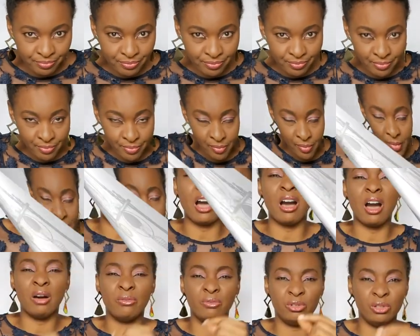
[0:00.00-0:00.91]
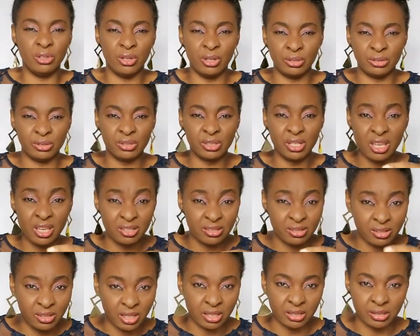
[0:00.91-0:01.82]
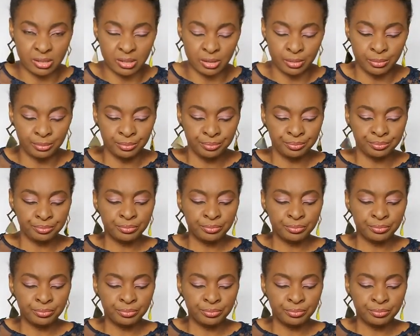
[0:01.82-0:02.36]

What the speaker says: Another thing I have learned is this.